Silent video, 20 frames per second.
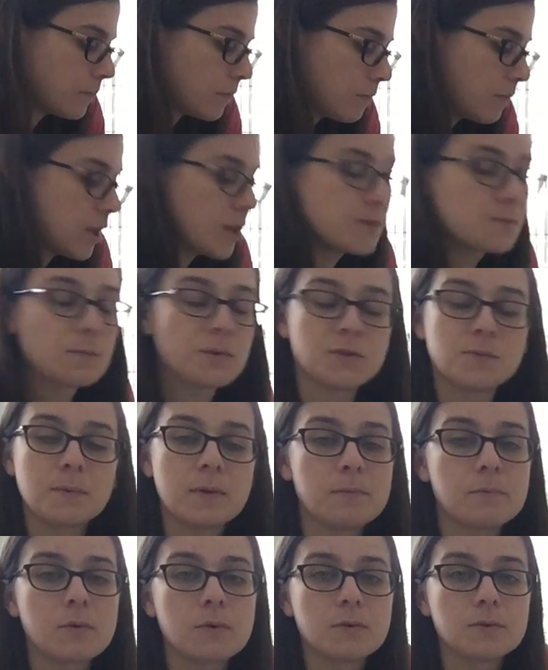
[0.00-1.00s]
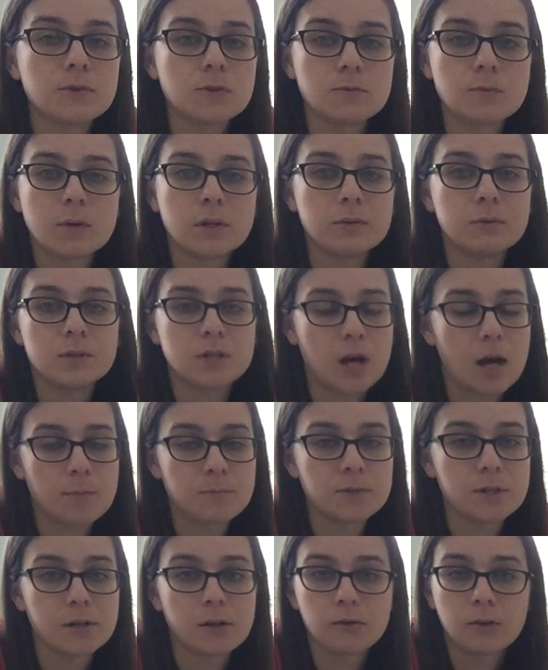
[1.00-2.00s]
because most people don't want to
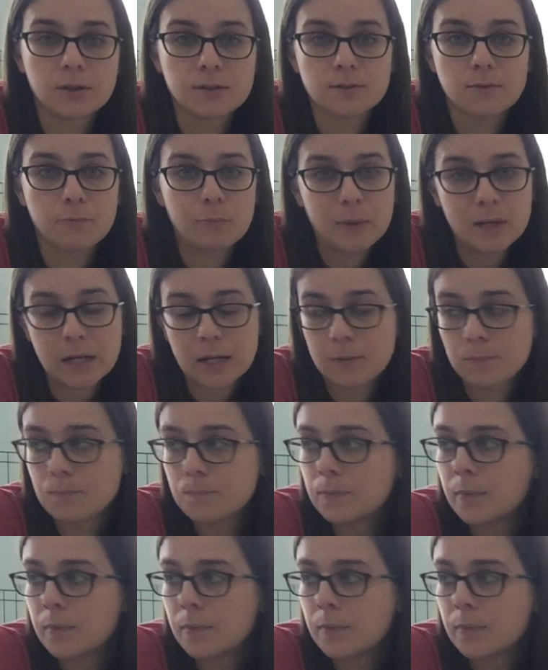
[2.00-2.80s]
adopt an aggressive bunny.